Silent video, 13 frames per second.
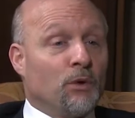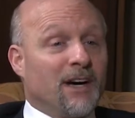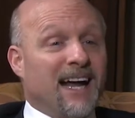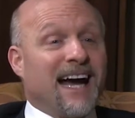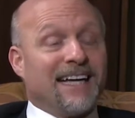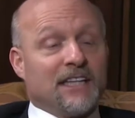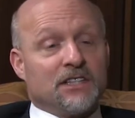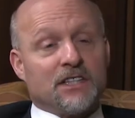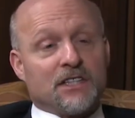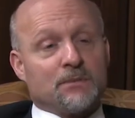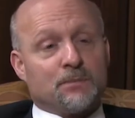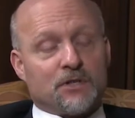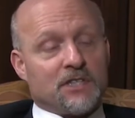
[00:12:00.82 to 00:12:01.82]
were
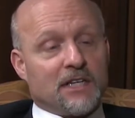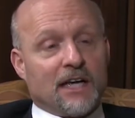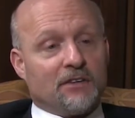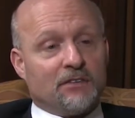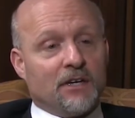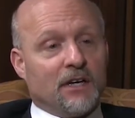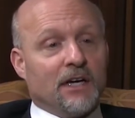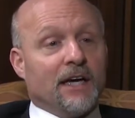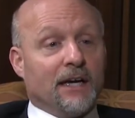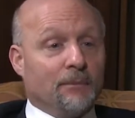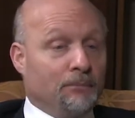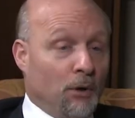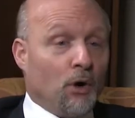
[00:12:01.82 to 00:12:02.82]
96%
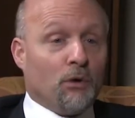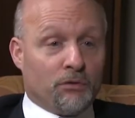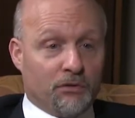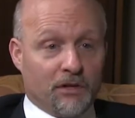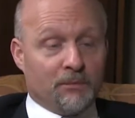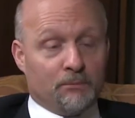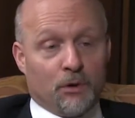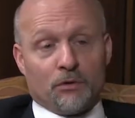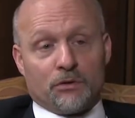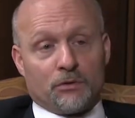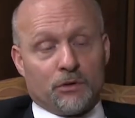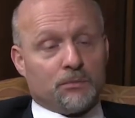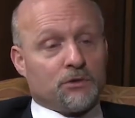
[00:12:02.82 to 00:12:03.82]
both in
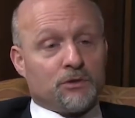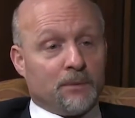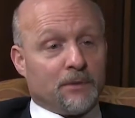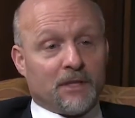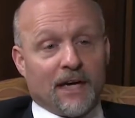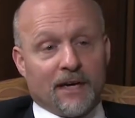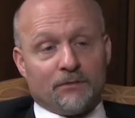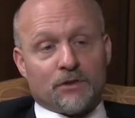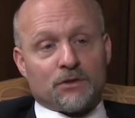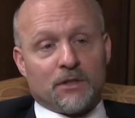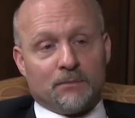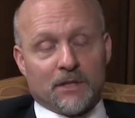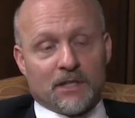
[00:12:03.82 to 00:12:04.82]
both groups, treatment naive or
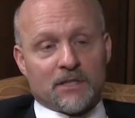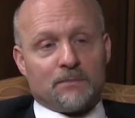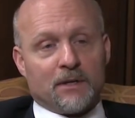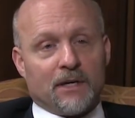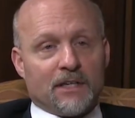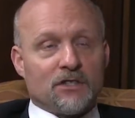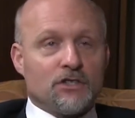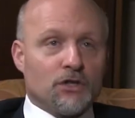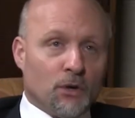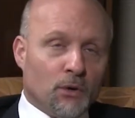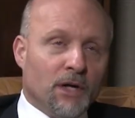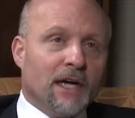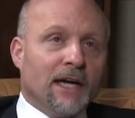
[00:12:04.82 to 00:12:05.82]
treatment yeah. experienced.
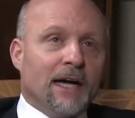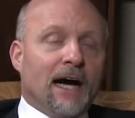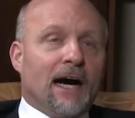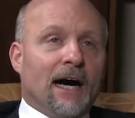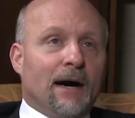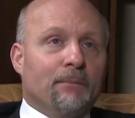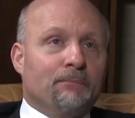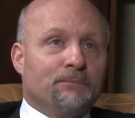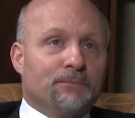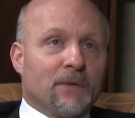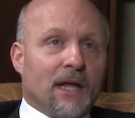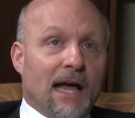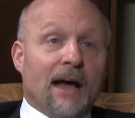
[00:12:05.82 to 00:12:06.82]
So um,
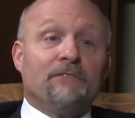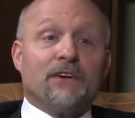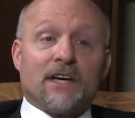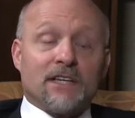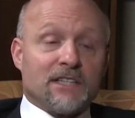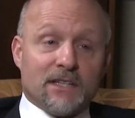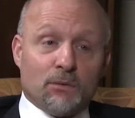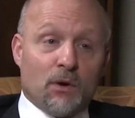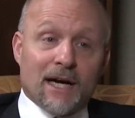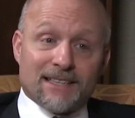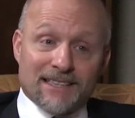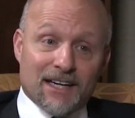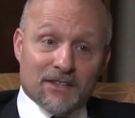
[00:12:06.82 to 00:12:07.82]
efficacy
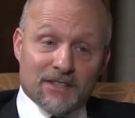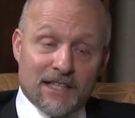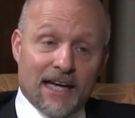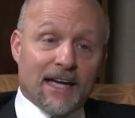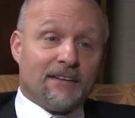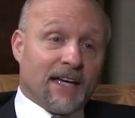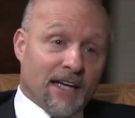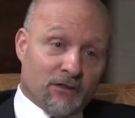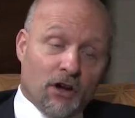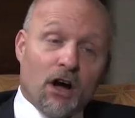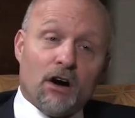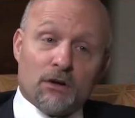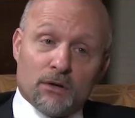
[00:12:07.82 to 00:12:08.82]
wise, outstanding, and
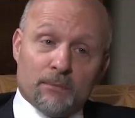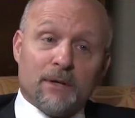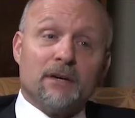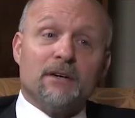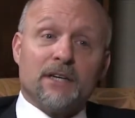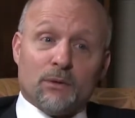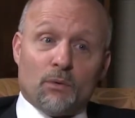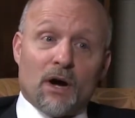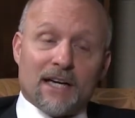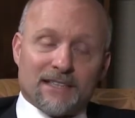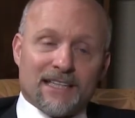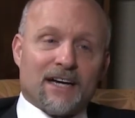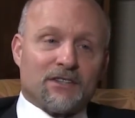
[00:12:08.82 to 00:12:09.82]
tolerability
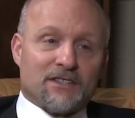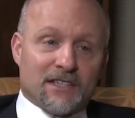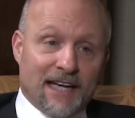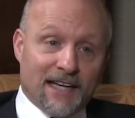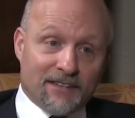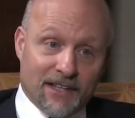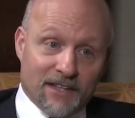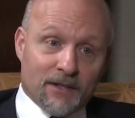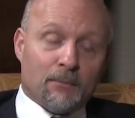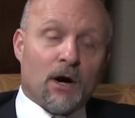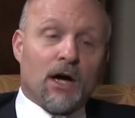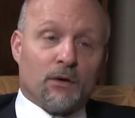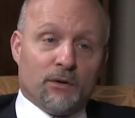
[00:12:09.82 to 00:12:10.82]
wise, outstanding in the
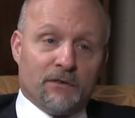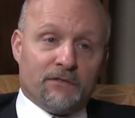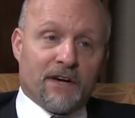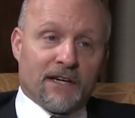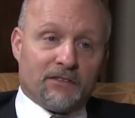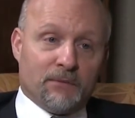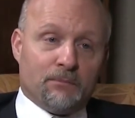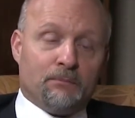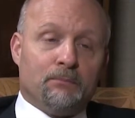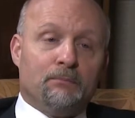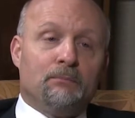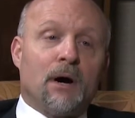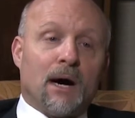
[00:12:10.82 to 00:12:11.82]
mono infected
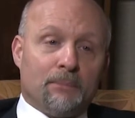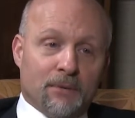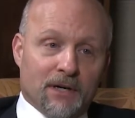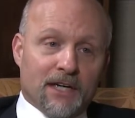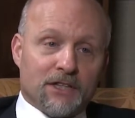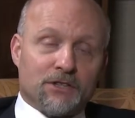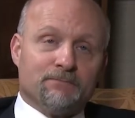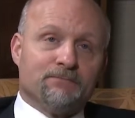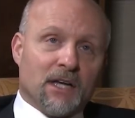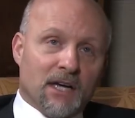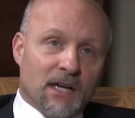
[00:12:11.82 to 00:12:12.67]
population.